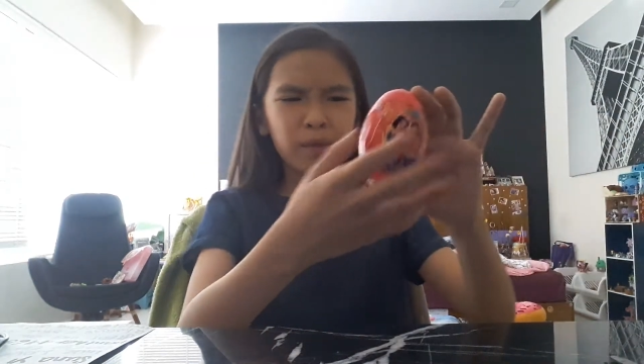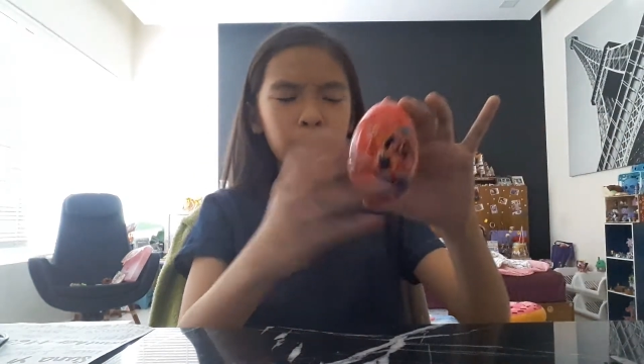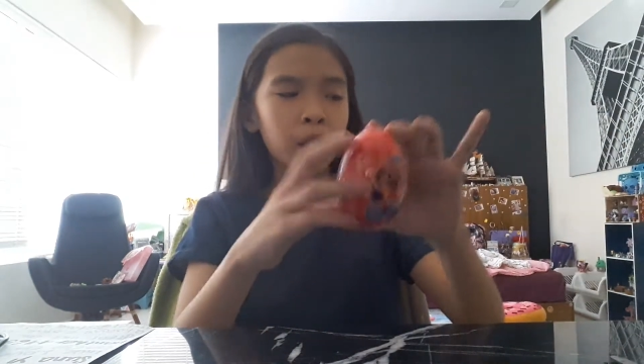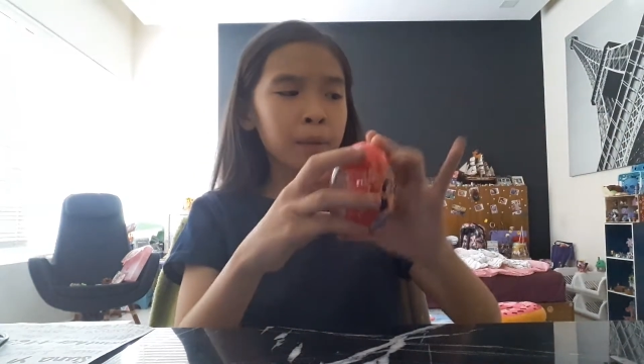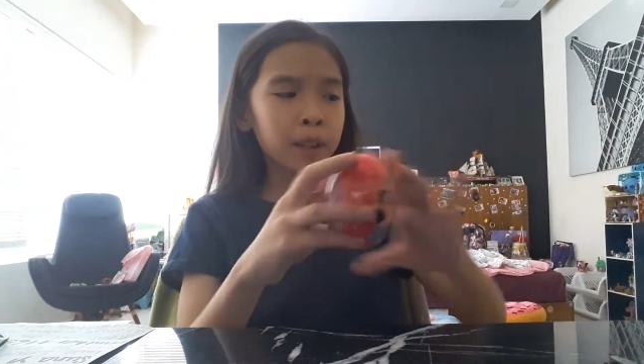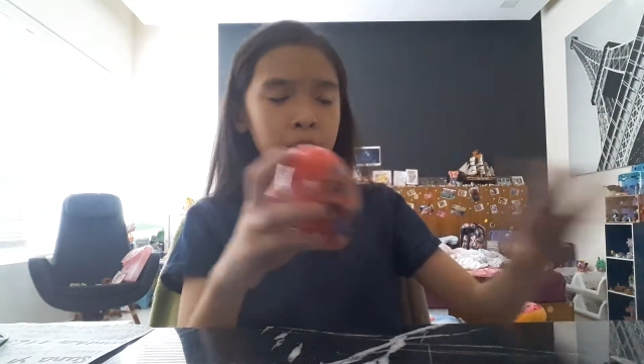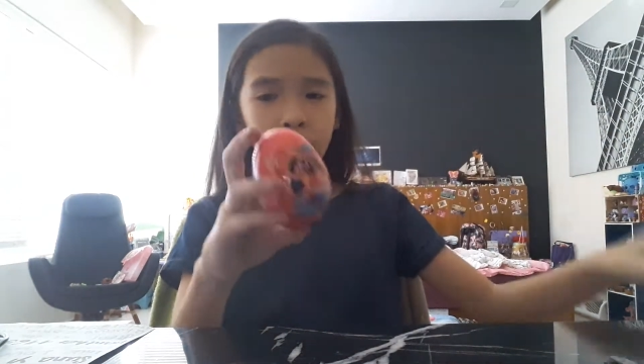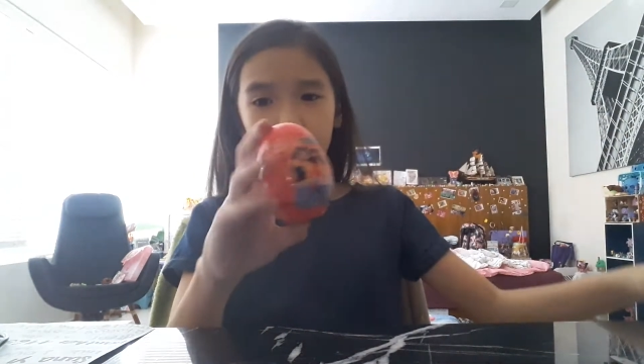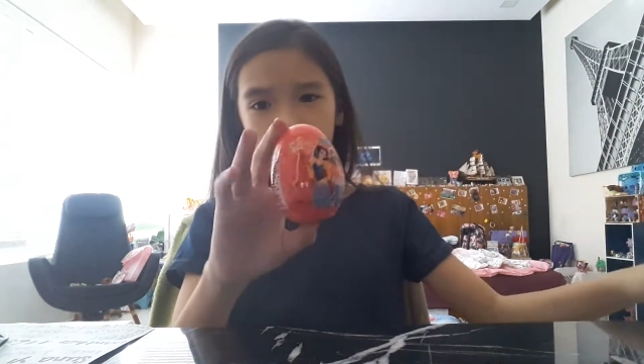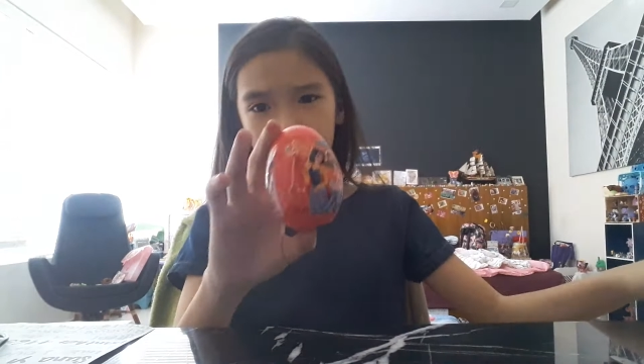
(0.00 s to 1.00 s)
mom and
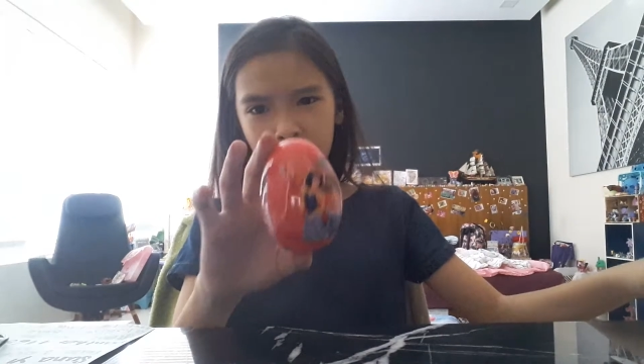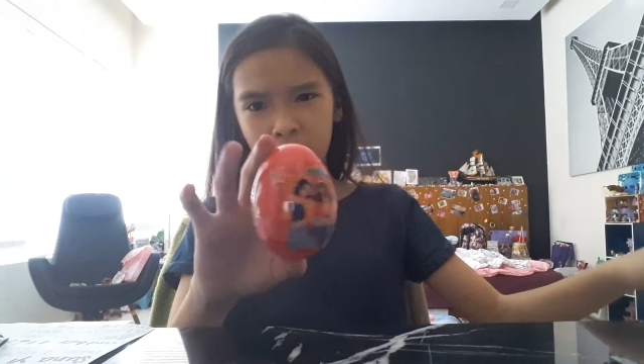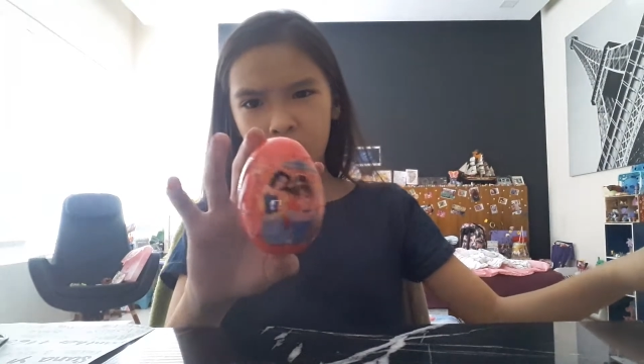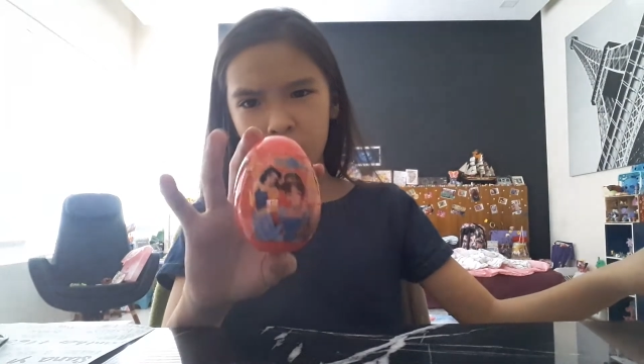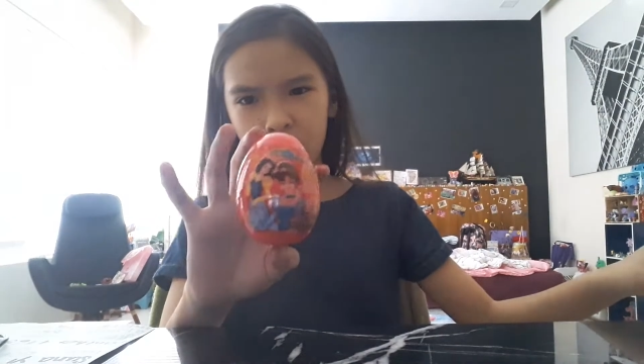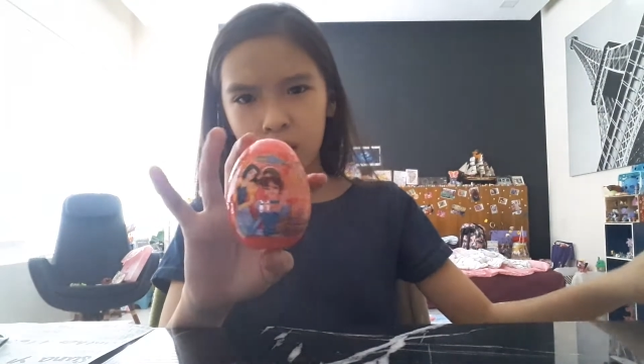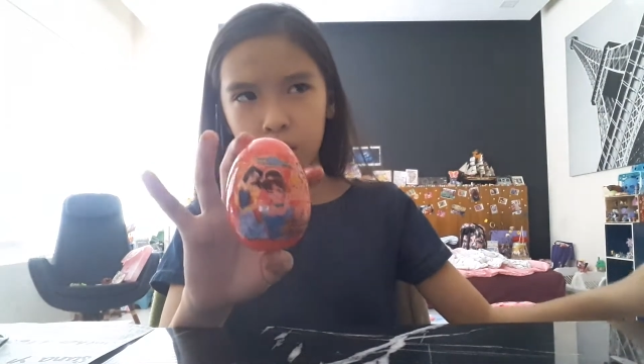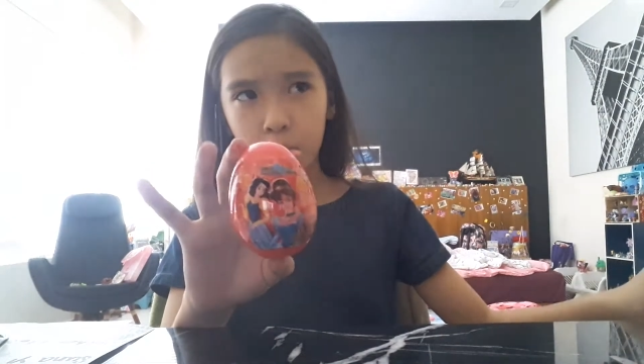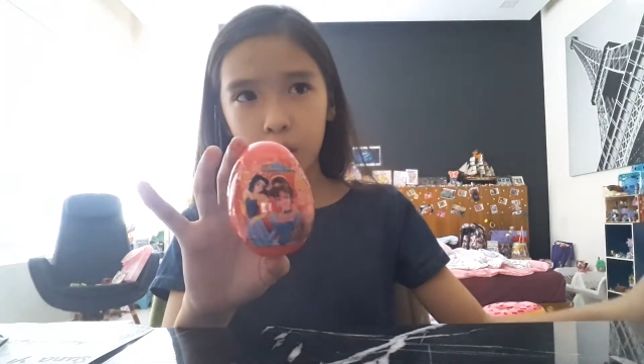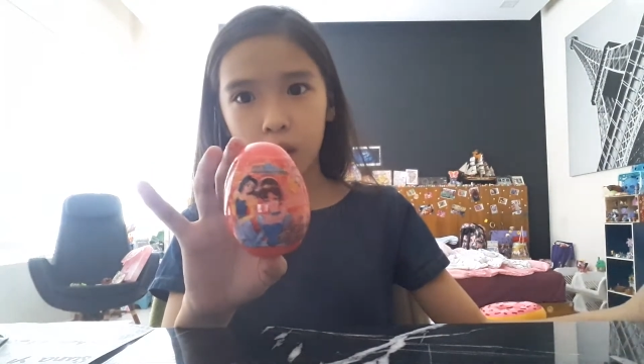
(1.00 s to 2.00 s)
dad bought me this,
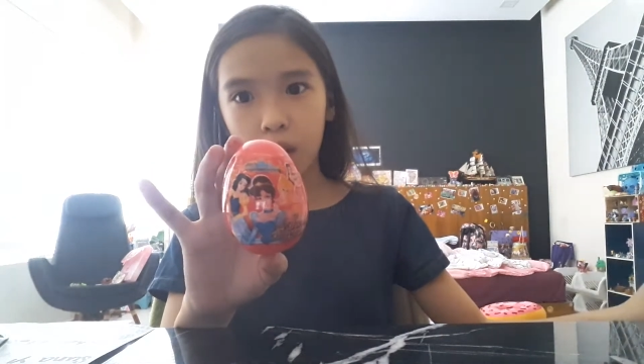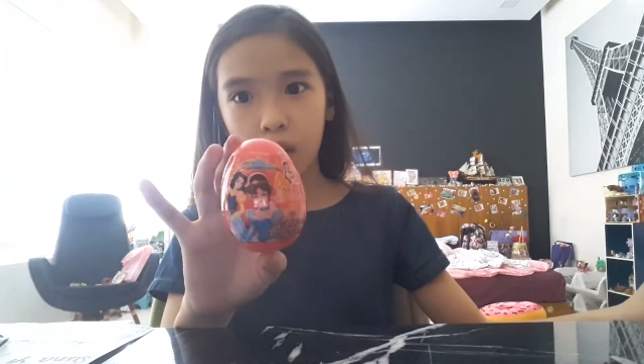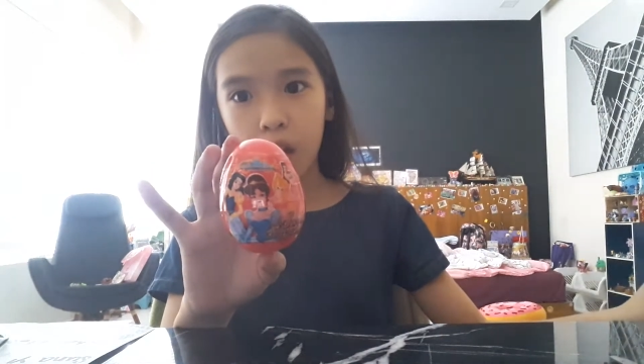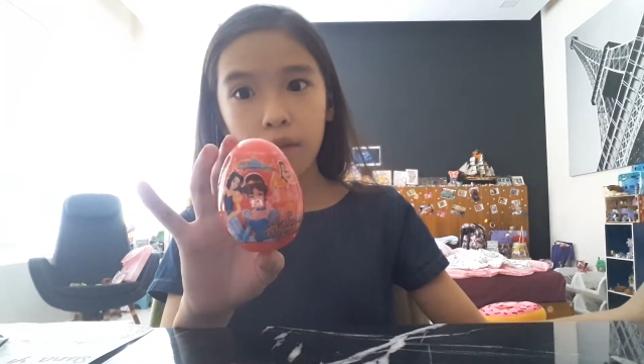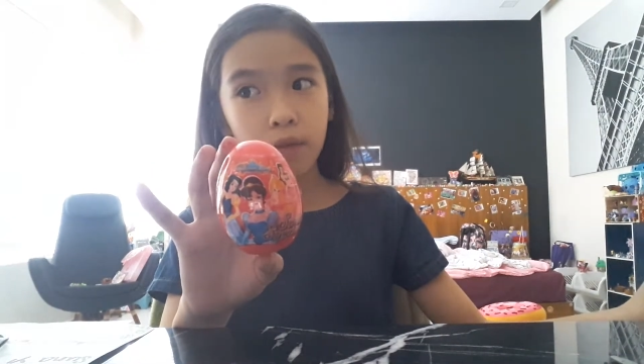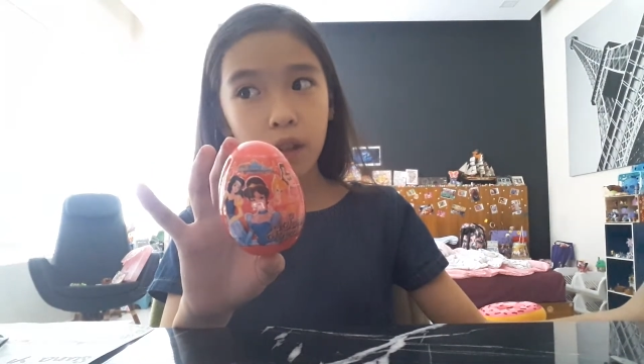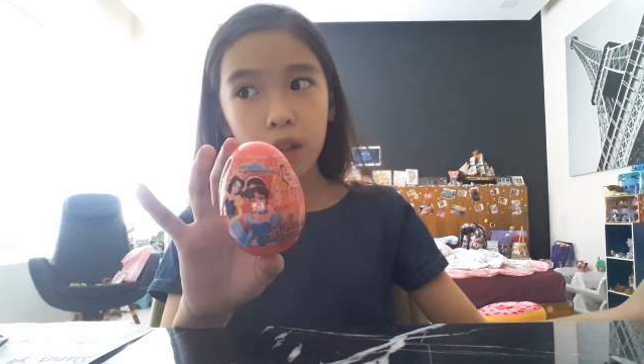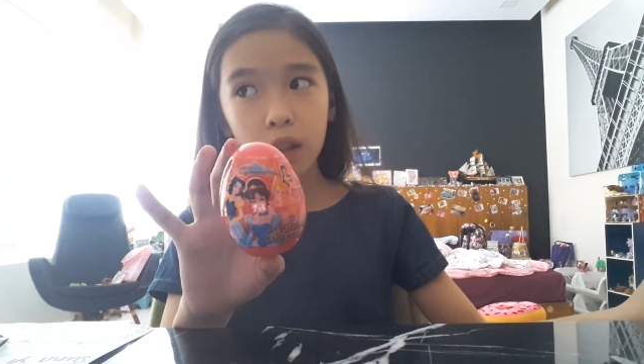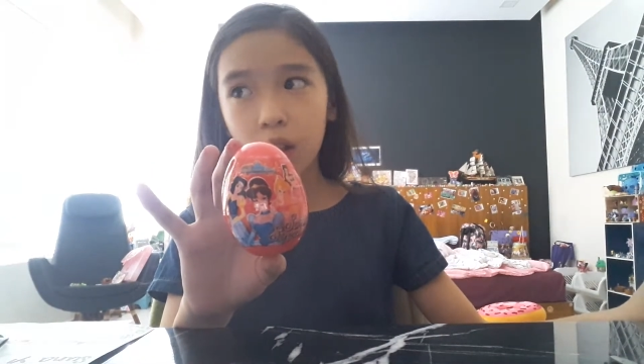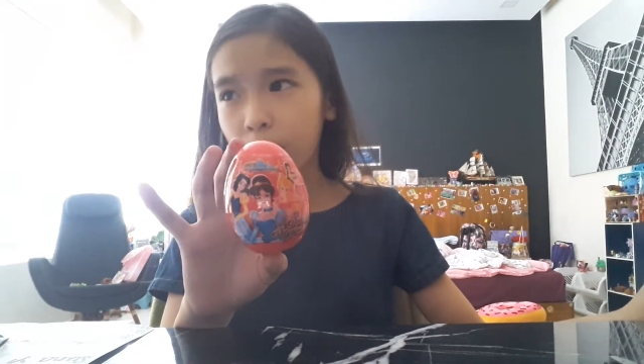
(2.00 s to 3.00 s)
which I not
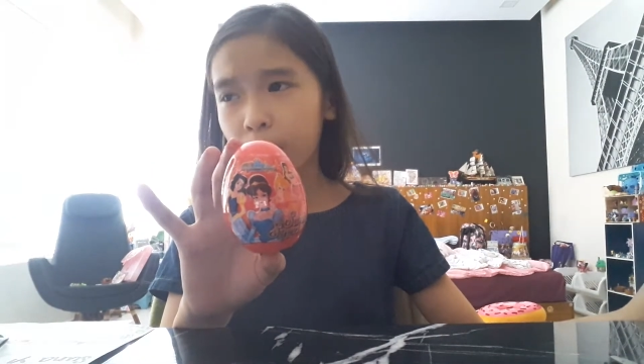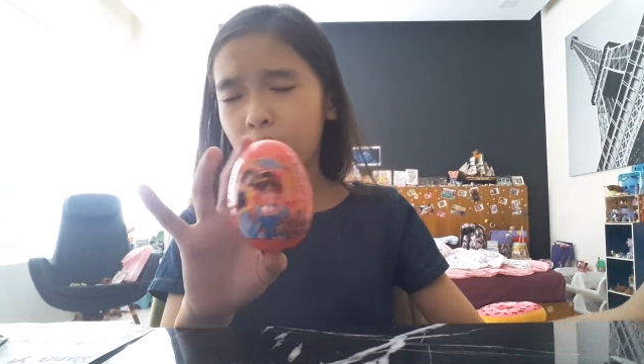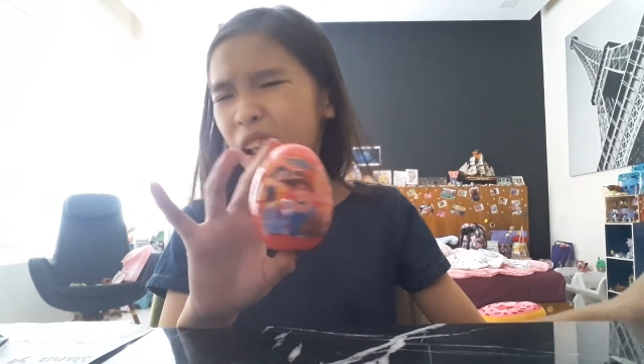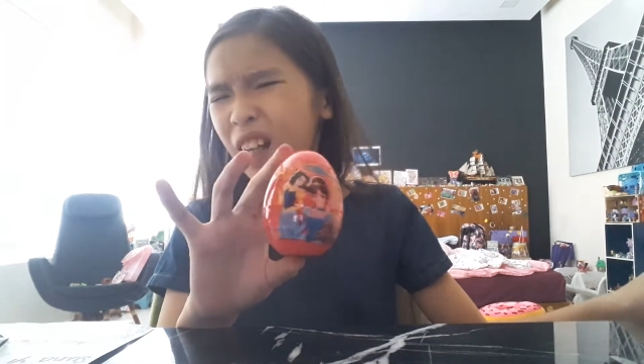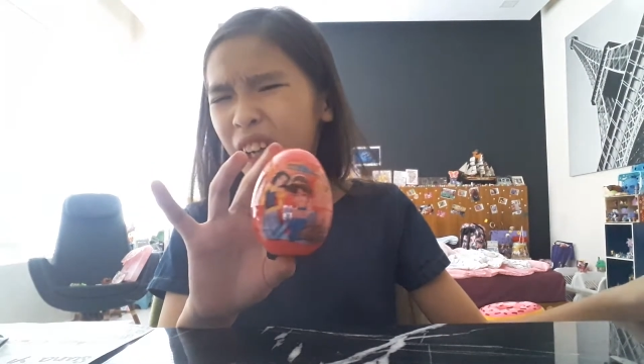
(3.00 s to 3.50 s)
very love it.